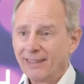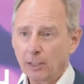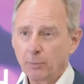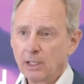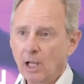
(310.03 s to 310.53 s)

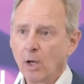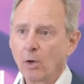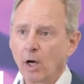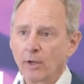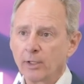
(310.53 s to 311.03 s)
that we
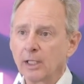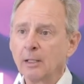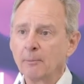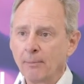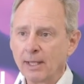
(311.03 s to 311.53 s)
know are
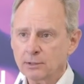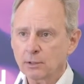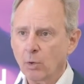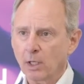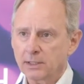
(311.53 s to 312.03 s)
the
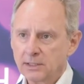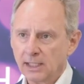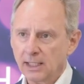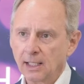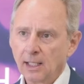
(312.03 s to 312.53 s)
best
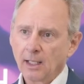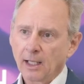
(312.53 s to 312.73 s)
quality